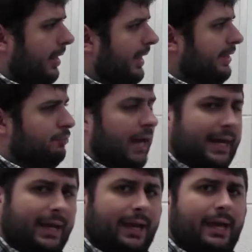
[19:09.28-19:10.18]
in
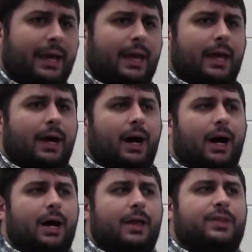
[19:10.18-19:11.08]
writing,
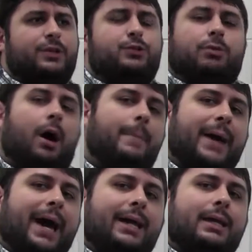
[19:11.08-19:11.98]
the
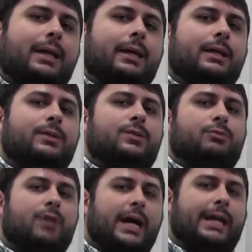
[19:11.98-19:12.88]
drawback to
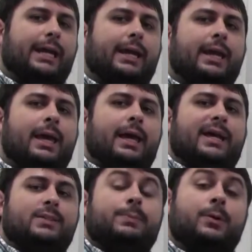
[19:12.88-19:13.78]
writing
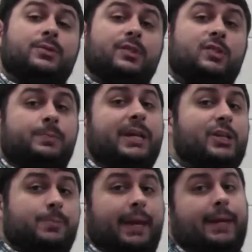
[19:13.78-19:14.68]
as opposed to
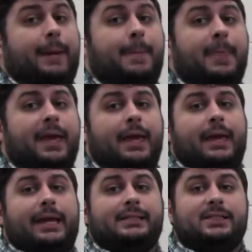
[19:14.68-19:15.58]
speech making
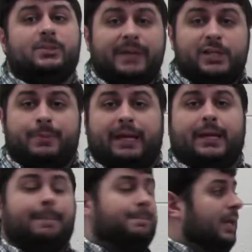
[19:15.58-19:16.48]
is in speech
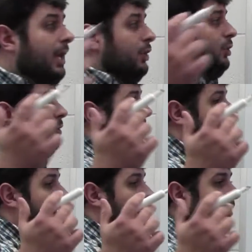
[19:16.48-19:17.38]
making, you
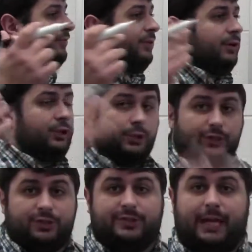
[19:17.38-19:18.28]
have
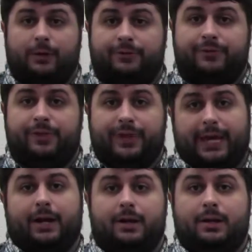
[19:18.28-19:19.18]
yourself
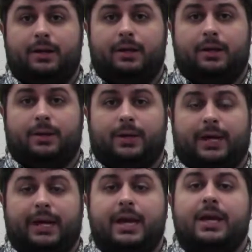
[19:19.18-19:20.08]
there,
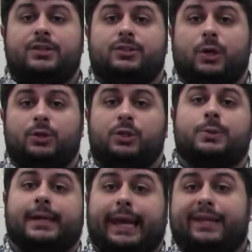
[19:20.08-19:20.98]
okay? So you
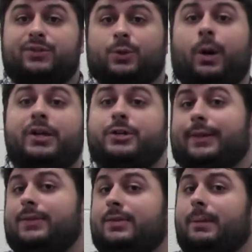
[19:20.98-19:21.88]
can answer
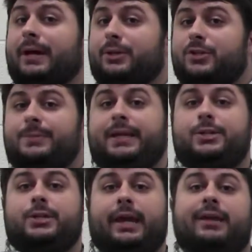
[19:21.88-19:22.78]
questions about your
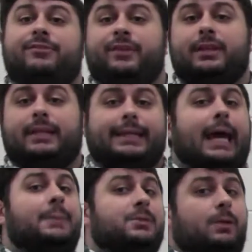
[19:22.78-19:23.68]
speech and fill in the
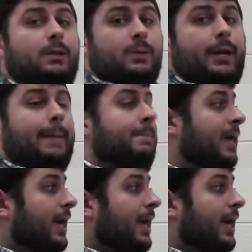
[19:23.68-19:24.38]
gaps along the way.